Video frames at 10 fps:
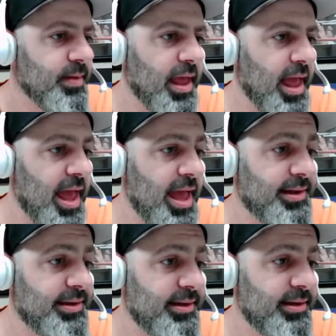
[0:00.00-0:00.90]

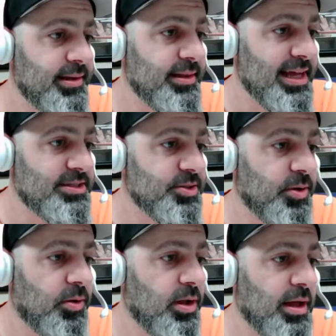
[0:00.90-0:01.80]
And that's
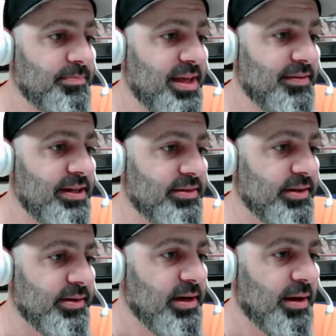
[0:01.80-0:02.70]
all I'm giving it to.
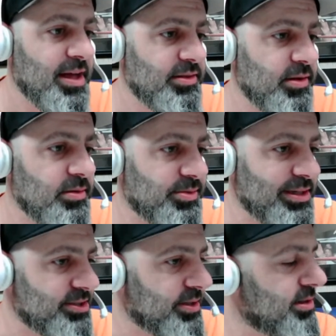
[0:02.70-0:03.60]
I'm not doing 3
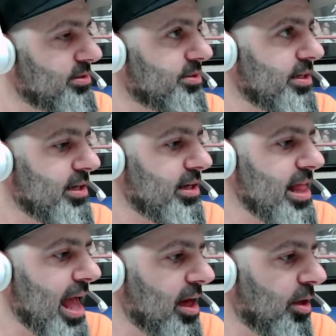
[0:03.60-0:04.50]
stars.
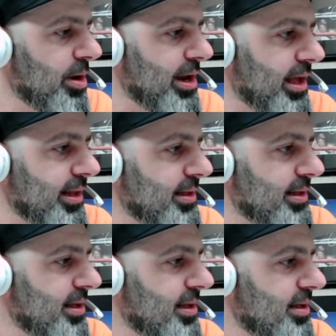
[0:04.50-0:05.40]
The hell with it.
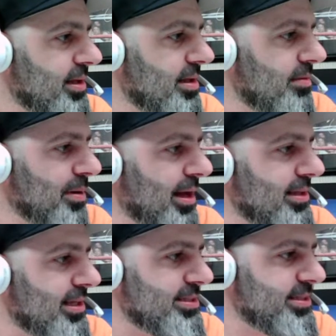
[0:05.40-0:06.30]
But
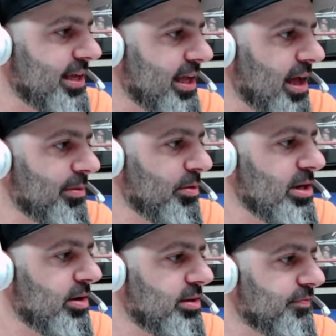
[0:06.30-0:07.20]
let's see. I mean, we
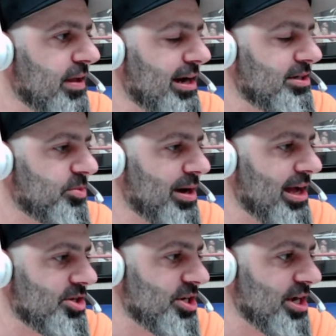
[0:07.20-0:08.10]
know the Flyers were
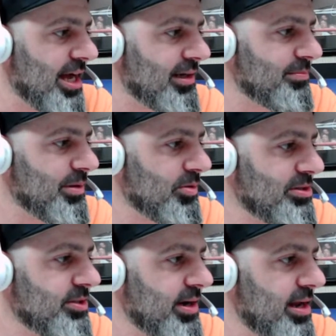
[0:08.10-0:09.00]
outshot, but
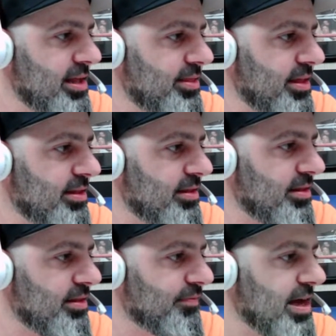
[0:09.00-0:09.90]
was there anything that
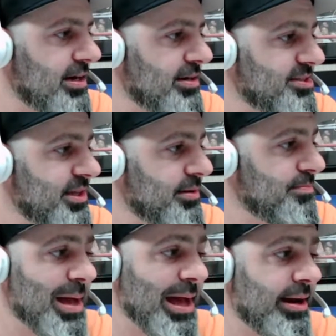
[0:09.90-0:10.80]
the Flyers did
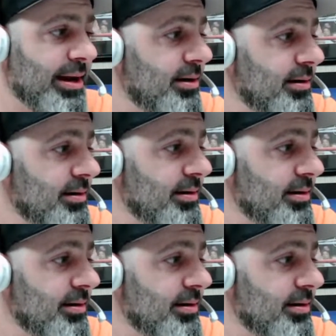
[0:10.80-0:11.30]
better?